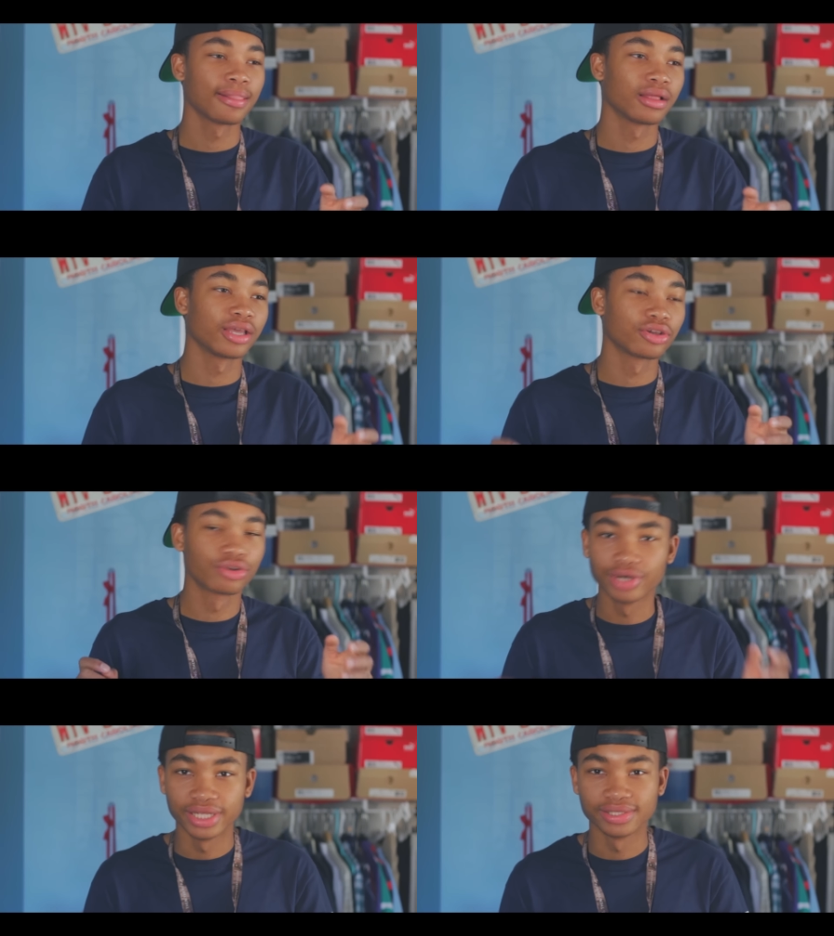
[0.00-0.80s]
Like,
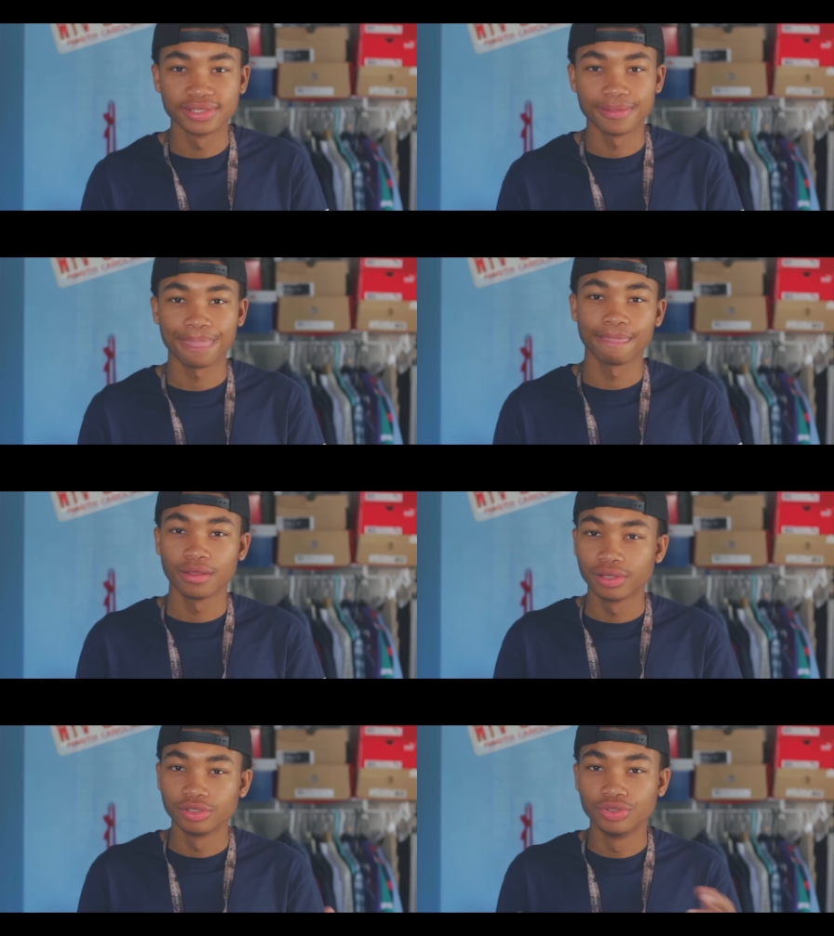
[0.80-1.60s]
Chris,
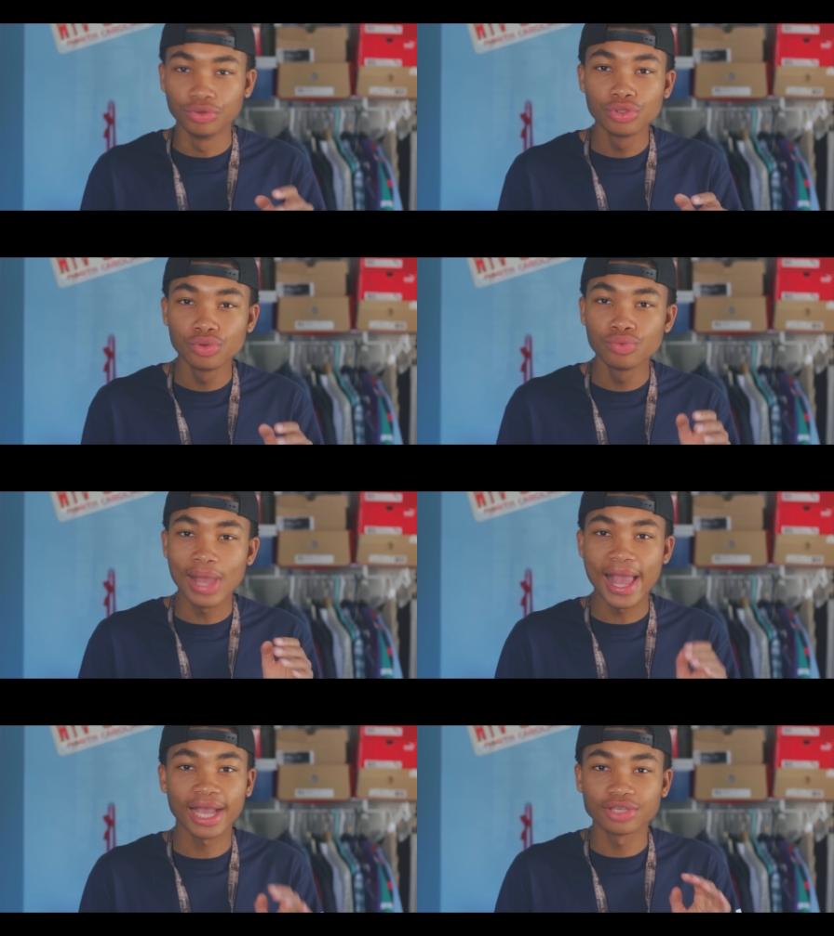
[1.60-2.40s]
do you
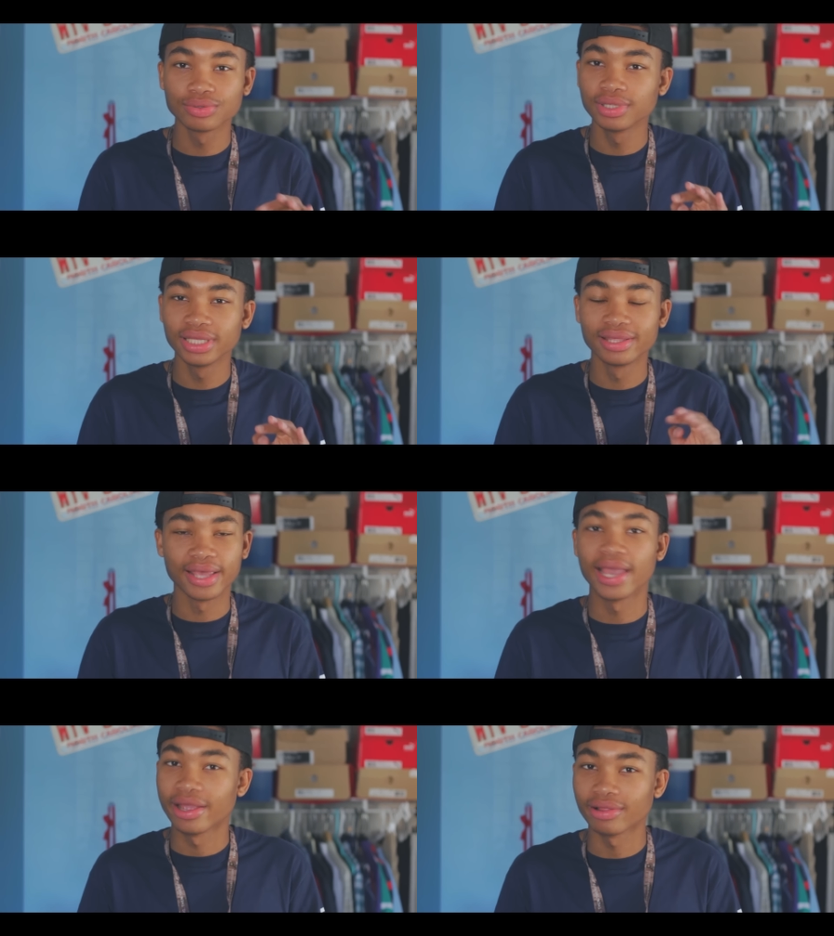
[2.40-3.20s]
actually
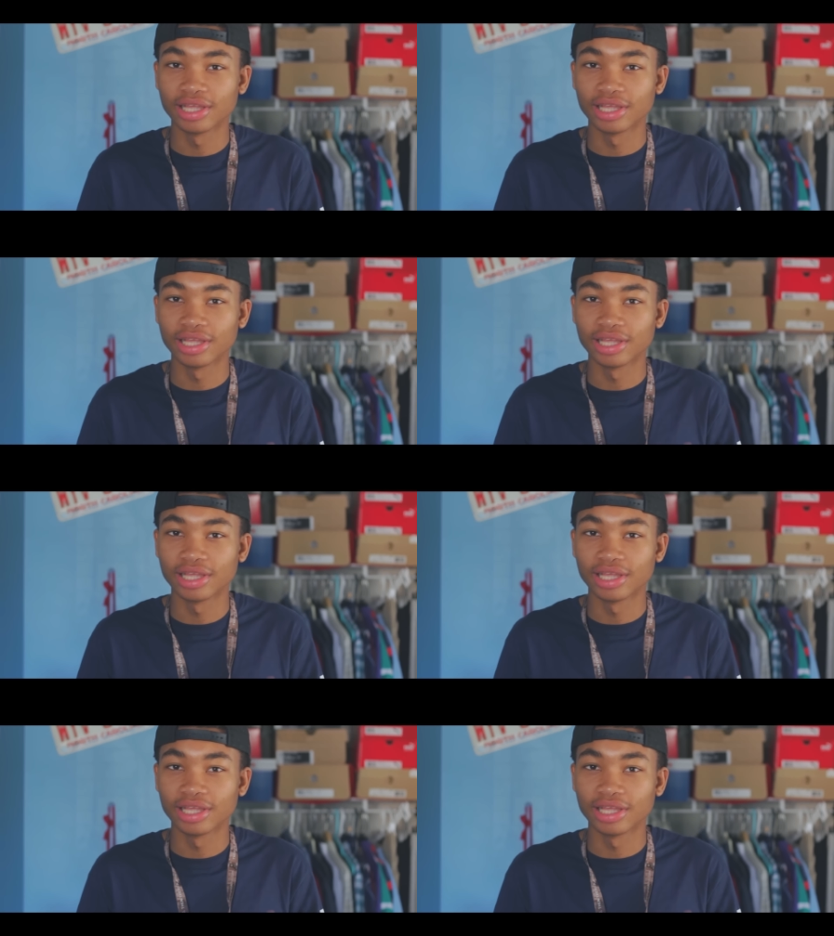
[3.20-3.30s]
care?